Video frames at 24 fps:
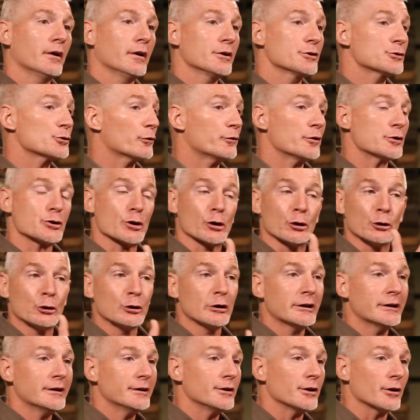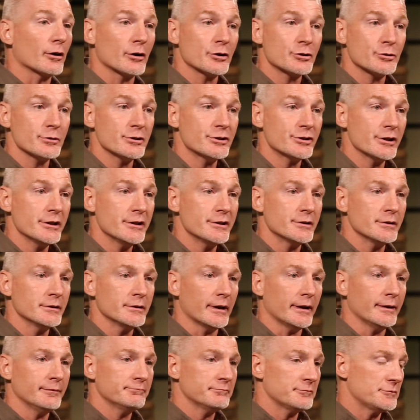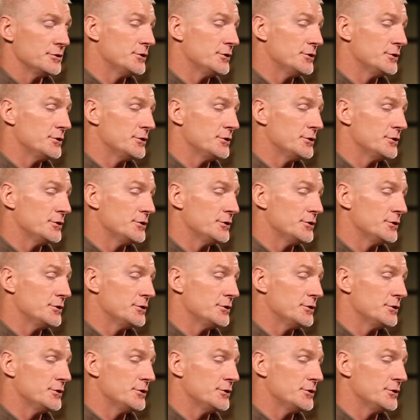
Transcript: So if it's early in the archery season and